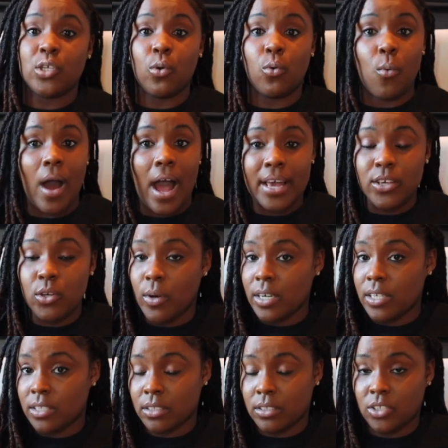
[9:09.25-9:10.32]
to why you want
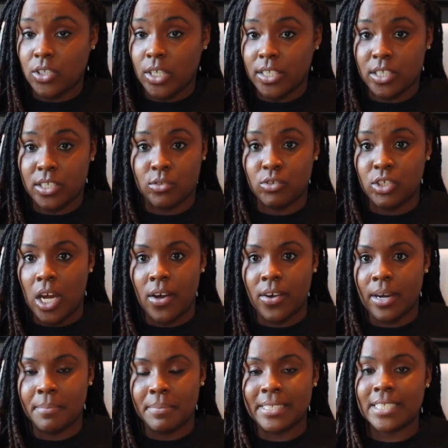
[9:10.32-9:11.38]
to start this new
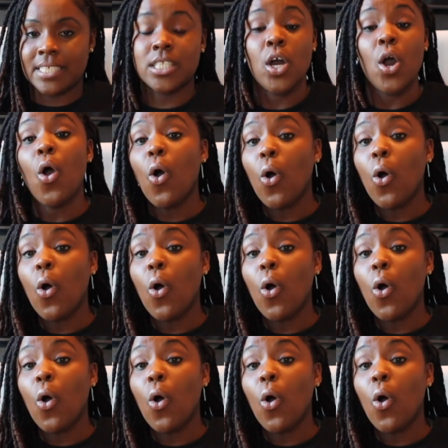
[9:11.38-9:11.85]
childcare business,